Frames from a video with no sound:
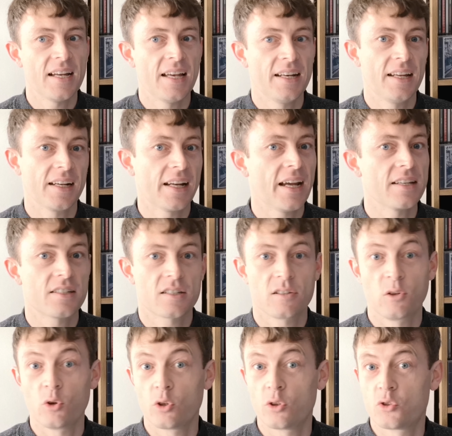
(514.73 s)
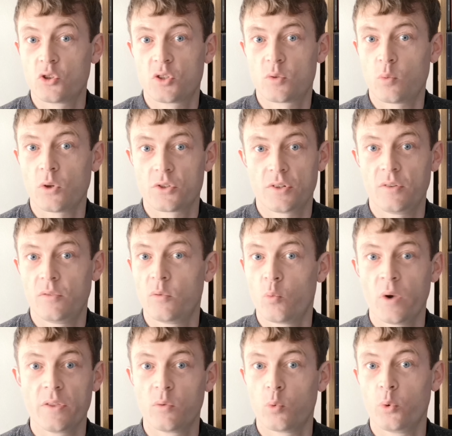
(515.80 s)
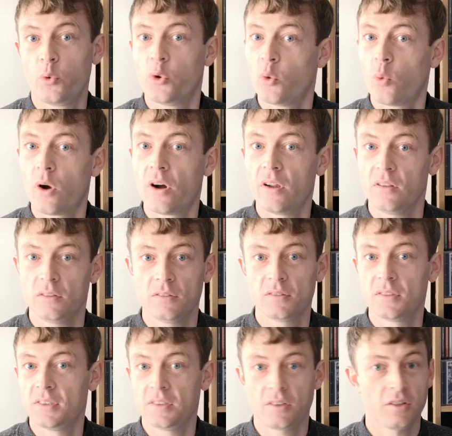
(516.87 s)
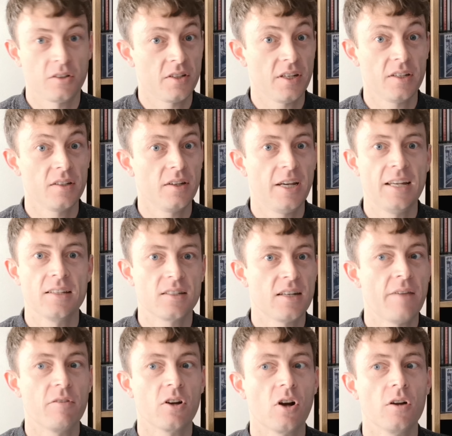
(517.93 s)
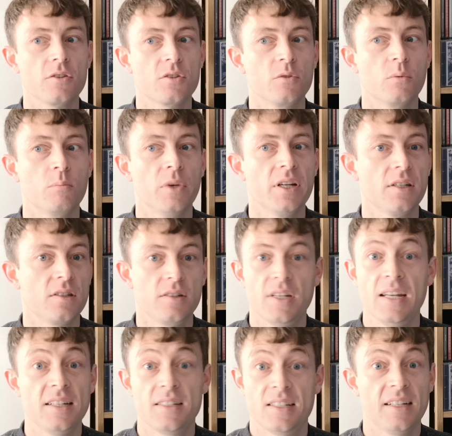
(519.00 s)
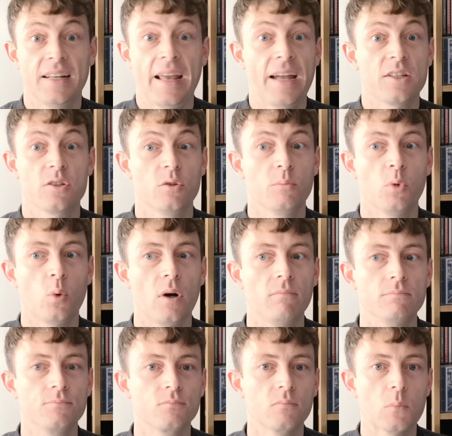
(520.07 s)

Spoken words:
And I guess luck just wasn't with Wonderwall, because it's never got to it didn't get to number 1.